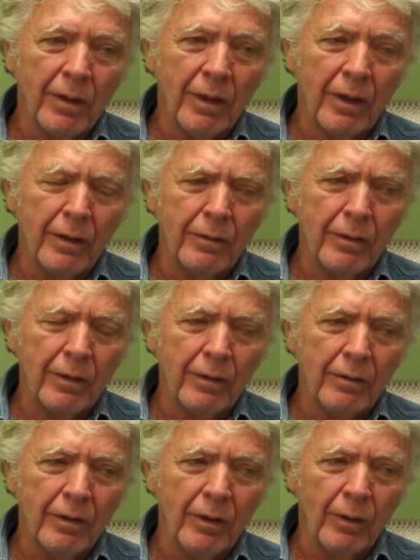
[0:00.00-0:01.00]
to.
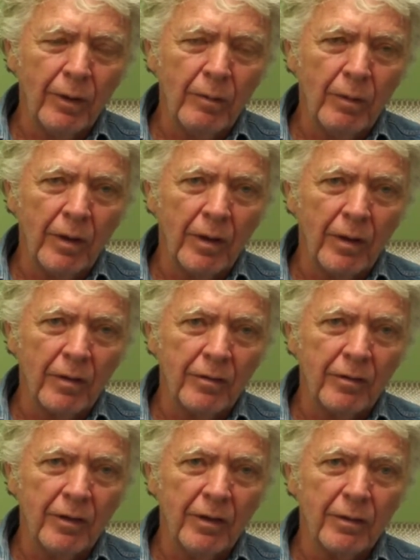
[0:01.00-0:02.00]
The only way you can
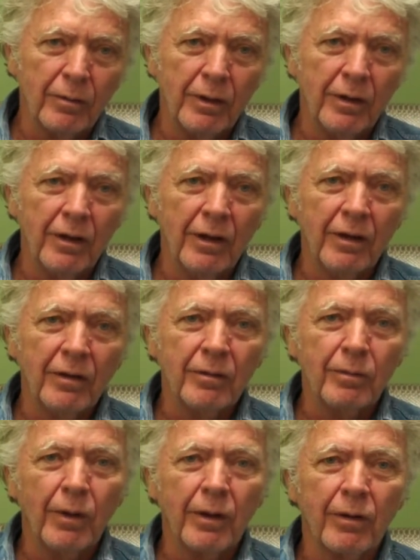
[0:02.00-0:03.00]
see 3D is
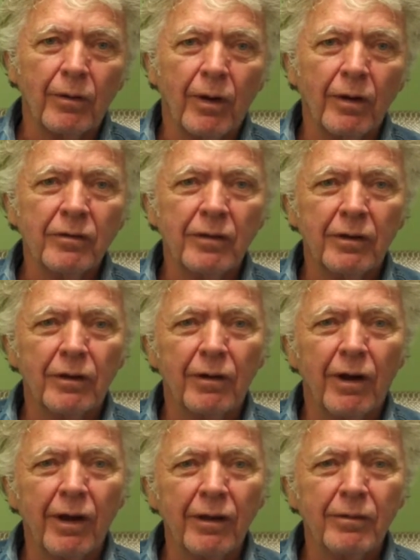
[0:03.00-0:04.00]
by crossing your
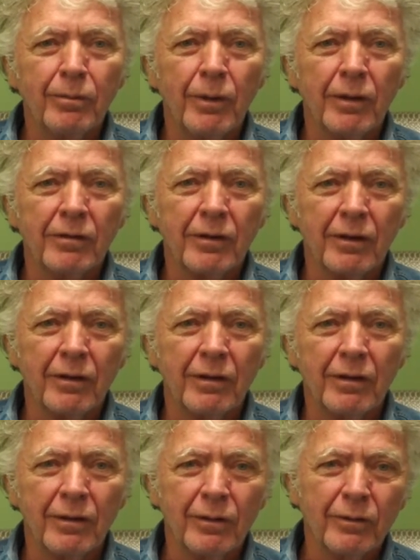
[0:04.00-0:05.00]
eyes, basically,
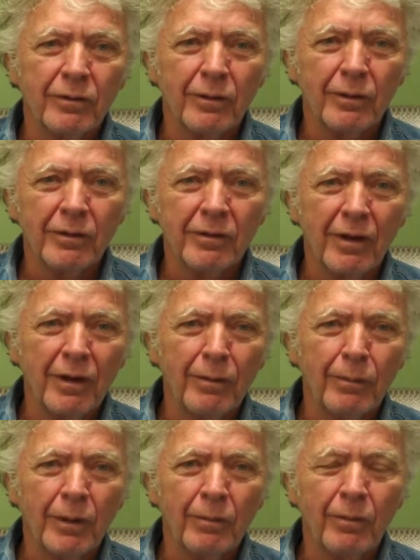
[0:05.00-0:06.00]
too. So it's got to
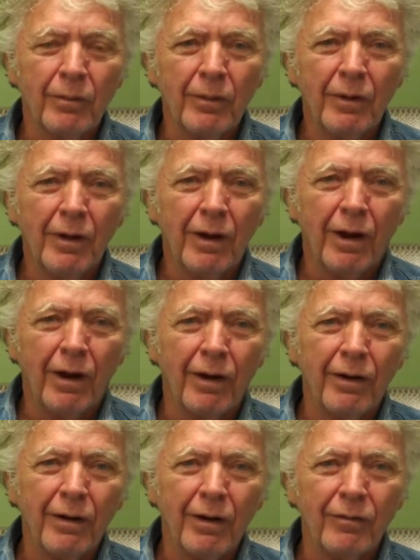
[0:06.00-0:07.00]
be
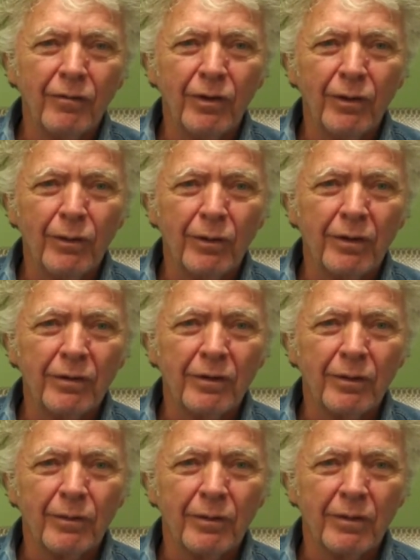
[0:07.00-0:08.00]
hard on viewers,
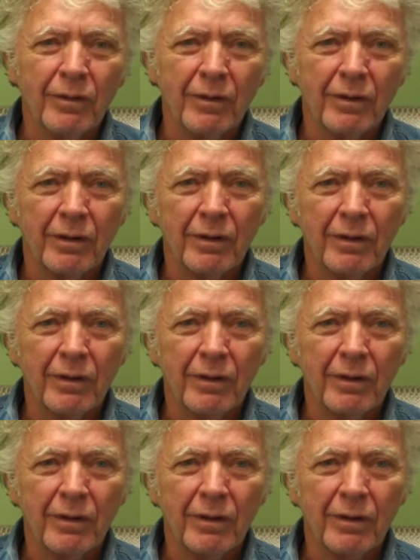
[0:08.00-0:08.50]
I would think.